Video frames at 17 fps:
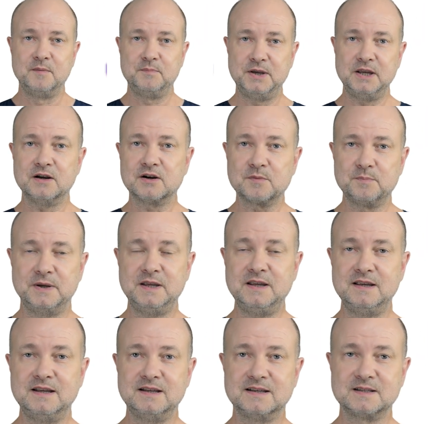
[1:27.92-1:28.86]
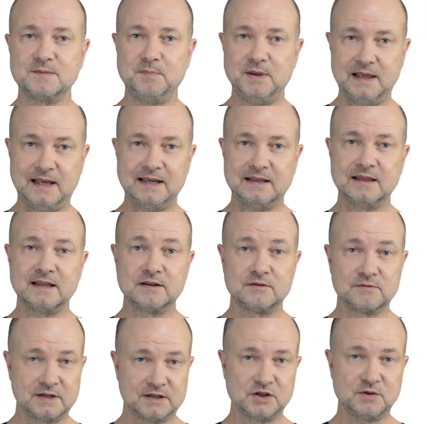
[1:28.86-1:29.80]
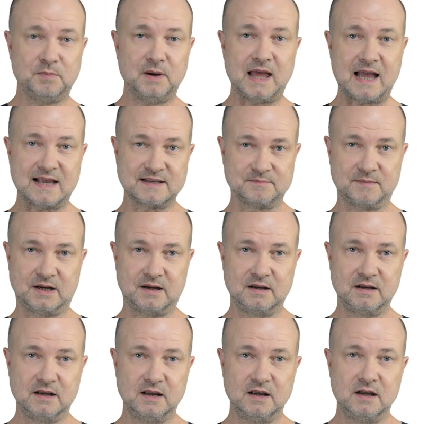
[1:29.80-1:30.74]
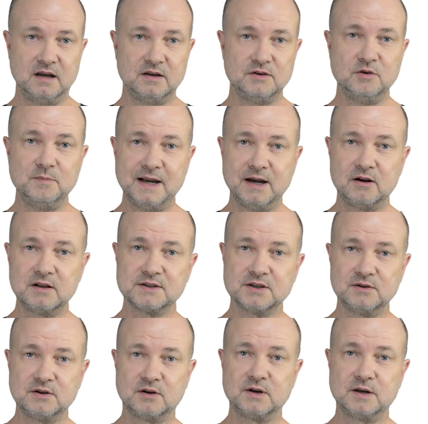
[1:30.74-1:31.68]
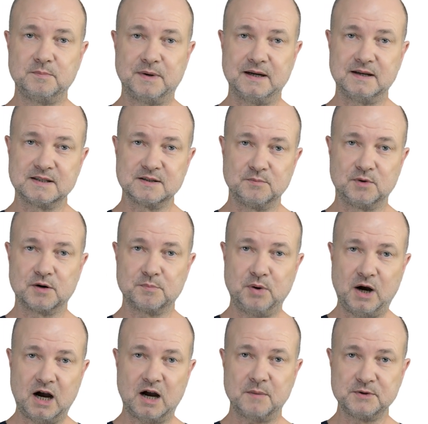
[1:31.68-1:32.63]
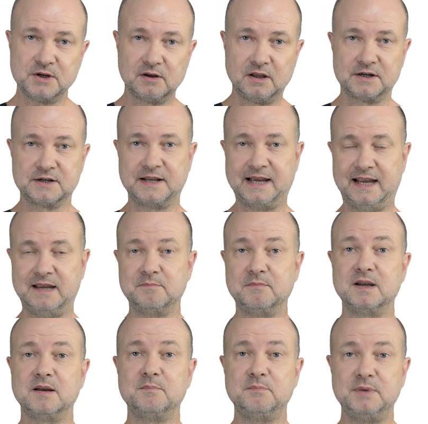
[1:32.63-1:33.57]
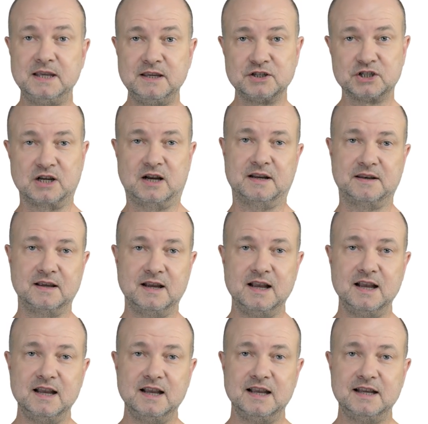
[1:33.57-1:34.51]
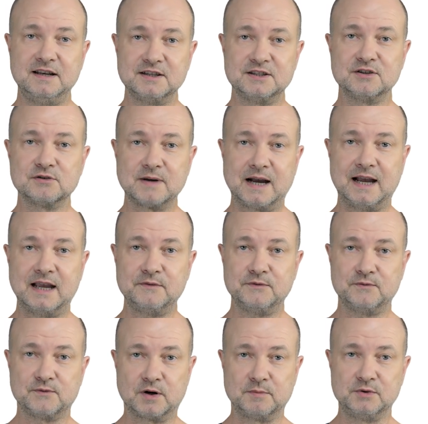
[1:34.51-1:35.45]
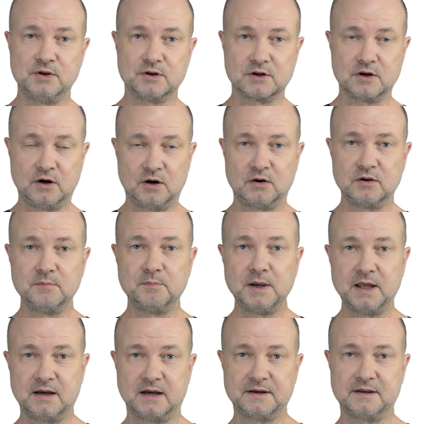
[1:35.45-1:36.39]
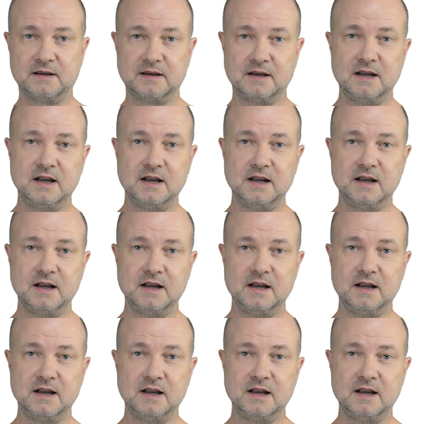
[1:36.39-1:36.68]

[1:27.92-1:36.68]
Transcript: PRP is platelet-rich plasma. You may also know it by its more popular name, P-shot. It is derived from your own blood.